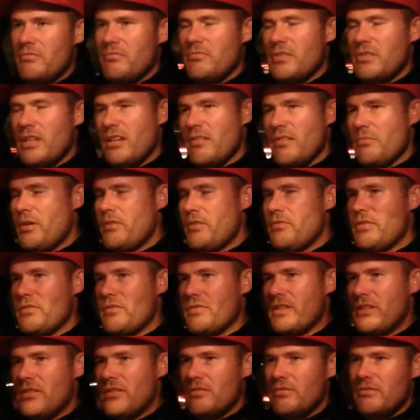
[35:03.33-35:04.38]
yeah, about
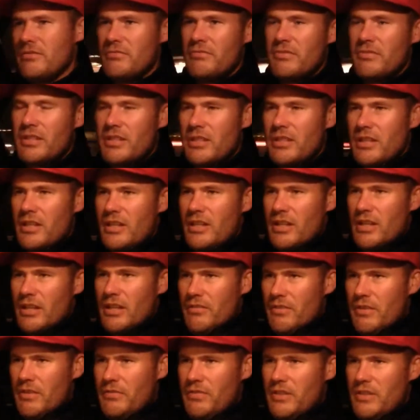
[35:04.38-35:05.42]

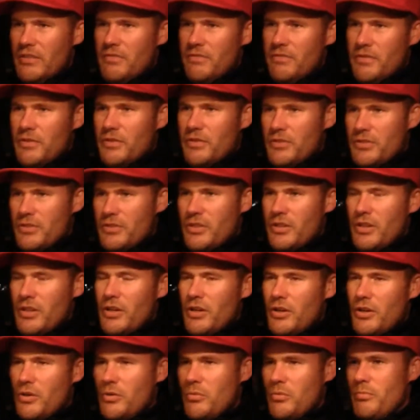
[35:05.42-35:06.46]
15 foot to the
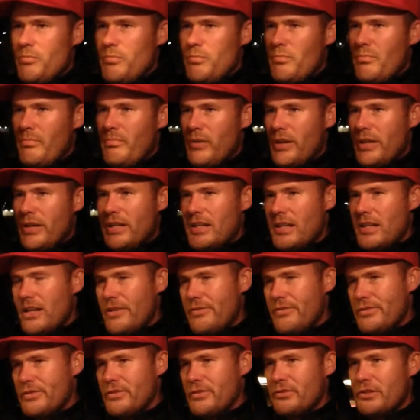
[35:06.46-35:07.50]
hole, break
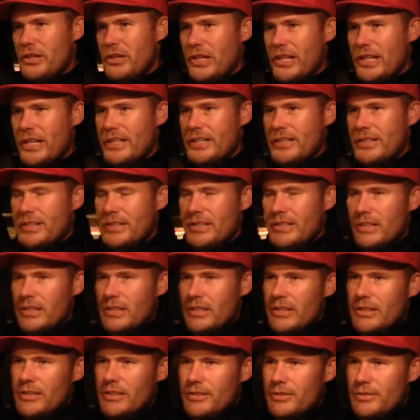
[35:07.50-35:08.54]
left to right,
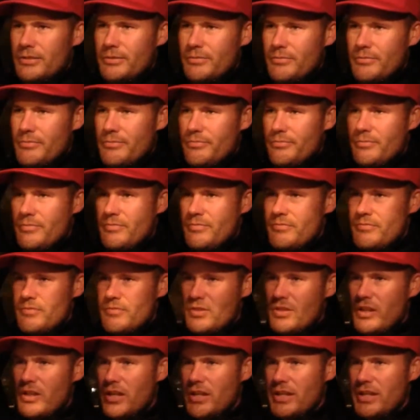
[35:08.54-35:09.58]

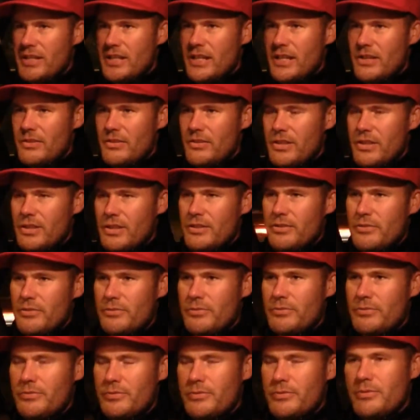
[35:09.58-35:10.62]
slightly
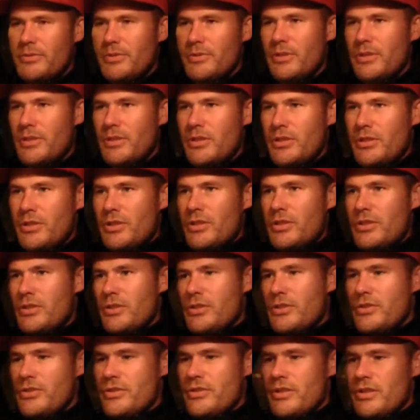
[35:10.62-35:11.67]
downhill.
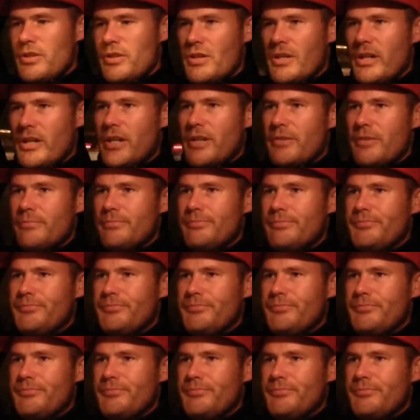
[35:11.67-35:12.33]
So I